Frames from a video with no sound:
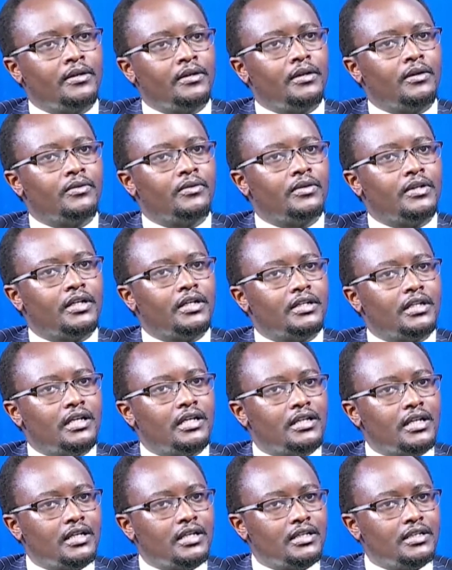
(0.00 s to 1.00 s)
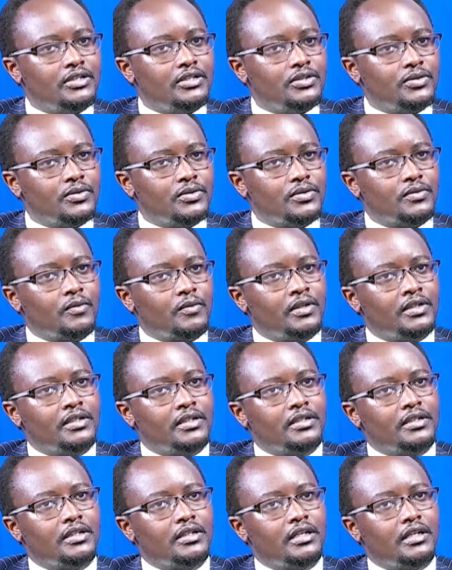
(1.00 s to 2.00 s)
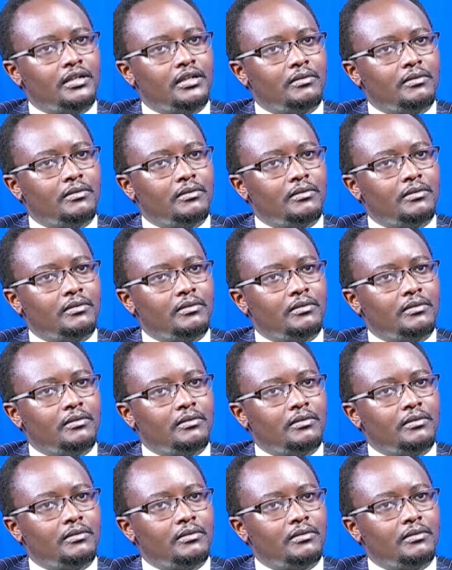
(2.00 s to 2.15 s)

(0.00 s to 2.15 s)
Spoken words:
Now, there are other issues when